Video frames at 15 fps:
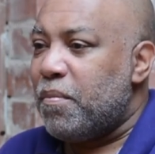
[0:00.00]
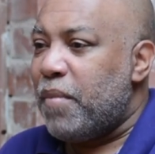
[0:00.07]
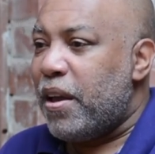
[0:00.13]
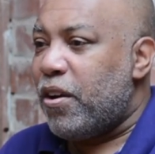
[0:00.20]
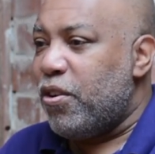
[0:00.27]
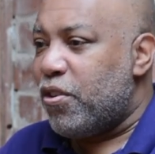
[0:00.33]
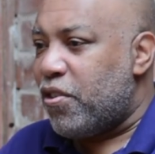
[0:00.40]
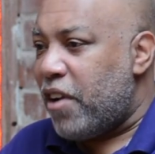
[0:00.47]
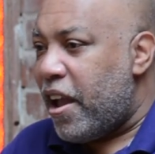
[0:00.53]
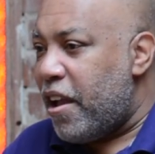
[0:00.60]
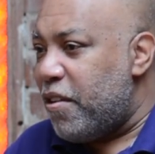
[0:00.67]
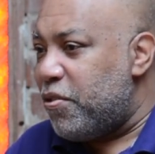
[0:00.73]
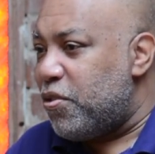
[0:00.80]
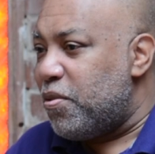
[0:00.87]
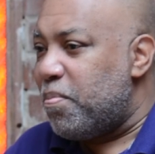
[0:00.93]
Michael
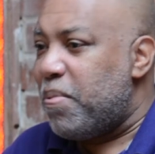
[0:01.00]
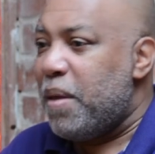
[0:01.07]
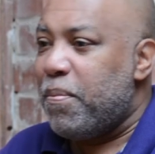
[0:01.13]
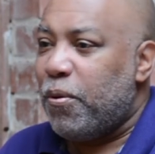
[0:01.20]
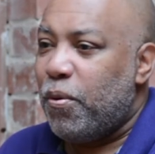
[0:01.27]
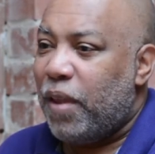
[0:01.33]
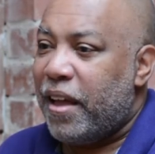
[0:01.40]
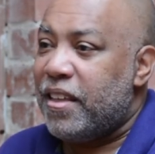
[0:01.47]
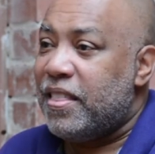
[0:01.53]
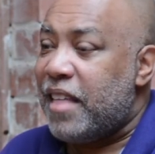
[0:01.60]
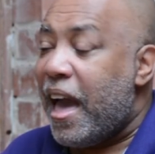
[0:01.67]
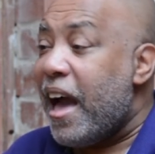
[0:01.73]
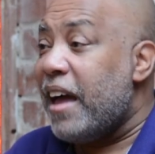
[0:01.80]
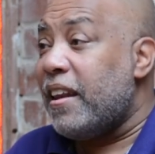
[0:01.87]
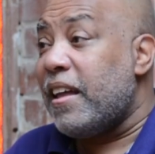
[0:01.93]
Graves, people like
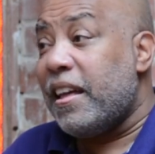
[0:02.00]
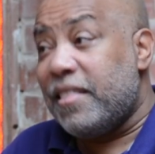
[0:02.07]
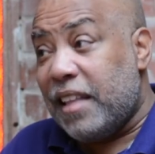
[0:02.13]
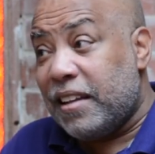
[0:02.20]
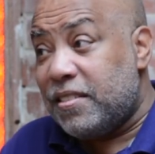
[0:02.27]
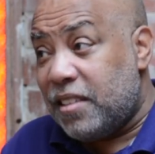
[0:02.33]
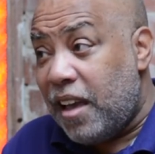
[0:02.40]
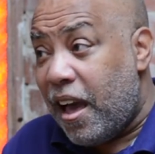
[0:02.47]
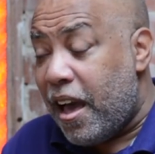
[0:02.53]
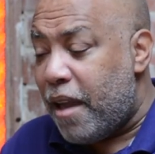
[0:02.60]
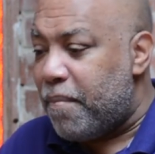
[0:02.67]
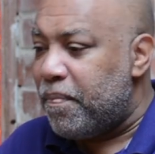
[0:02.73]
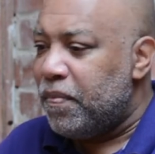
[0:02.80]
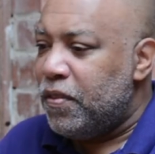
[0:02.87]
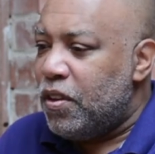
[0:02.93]
that at that
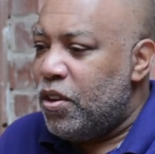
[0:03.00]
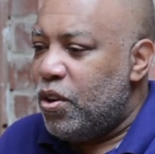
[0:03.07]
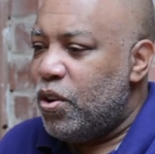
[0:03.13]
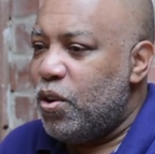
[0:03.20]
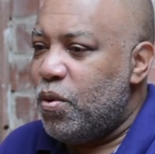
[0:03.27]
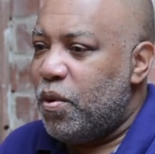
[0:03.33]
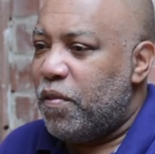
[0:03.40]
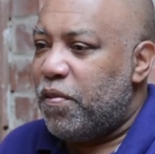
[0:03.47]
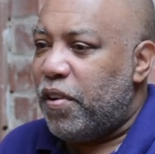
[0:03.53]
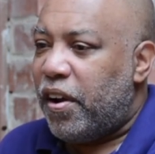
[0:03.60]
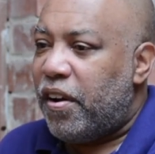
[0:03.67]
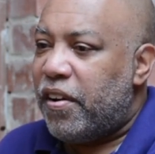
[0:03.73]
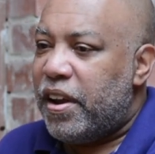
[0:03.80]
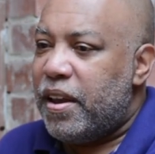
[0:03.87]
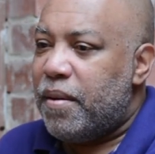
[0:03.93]
time who were
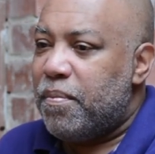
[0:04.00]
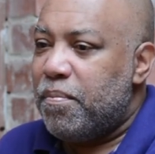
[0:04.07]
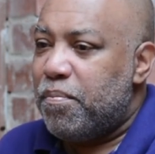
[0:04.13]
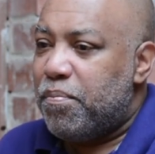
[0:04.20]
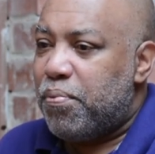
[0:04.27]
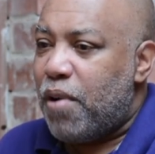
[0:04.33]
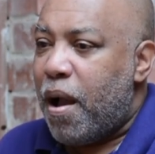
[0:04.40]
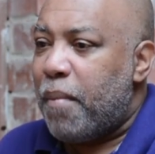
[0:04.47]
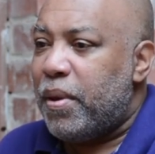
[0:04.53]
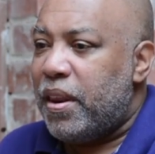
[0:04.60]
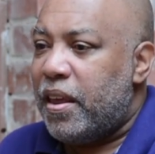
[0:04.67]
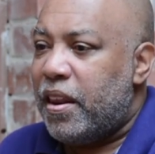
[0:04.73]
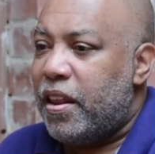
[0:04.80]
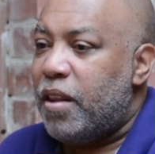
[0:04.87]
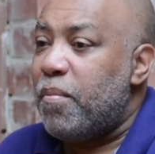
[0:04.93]
very
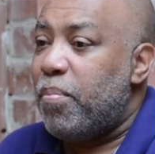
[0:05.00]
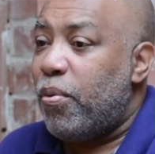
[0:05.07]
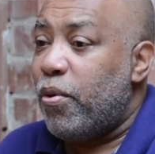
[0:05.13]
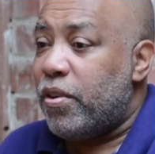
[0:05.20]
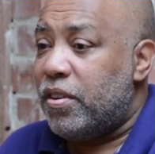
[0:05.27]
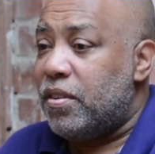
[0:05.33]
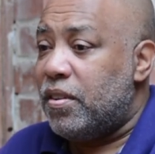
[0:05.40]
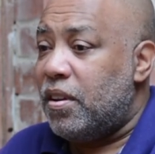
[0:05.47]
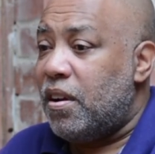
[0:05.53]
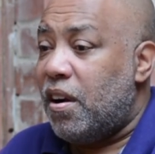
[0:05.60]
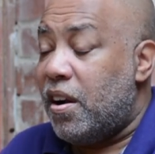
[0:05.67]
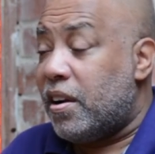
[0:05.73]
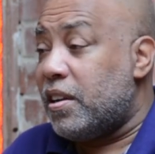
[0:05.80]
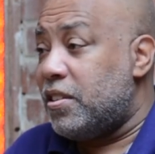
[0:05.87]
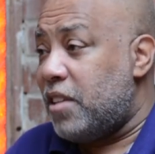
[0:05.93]
prominent and important
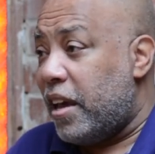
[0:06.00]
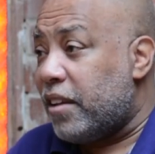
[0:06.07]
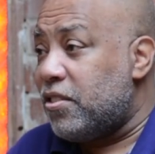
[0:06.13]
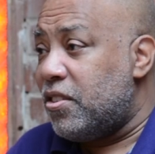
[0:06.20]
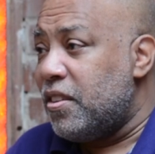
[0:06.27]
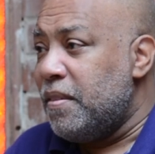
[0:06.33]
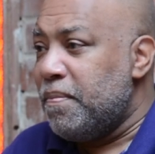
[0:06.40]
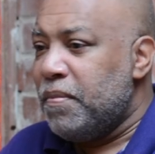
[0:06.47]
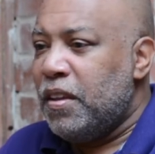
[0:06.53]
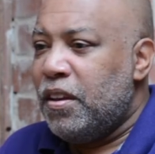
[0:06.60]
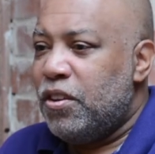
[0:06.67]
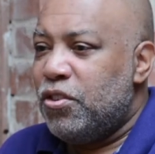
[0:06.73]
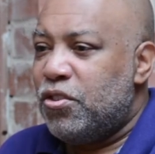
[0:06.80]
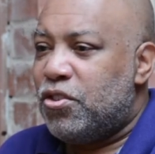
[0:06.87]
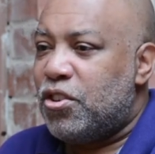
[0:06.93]
architects.
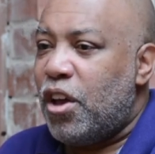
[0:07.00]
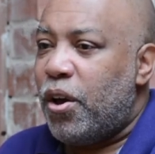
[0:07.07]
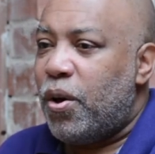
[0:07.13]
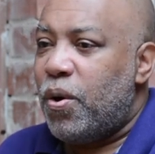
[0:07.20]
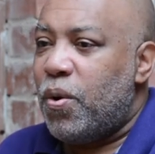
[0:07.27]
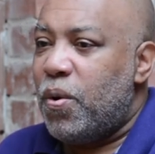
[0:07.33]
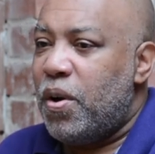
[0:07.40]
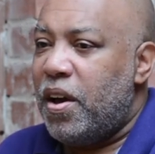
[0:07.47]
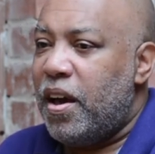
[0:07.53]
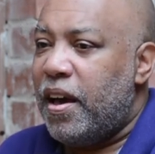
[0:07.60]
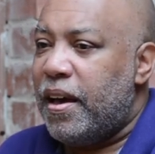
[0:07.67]
So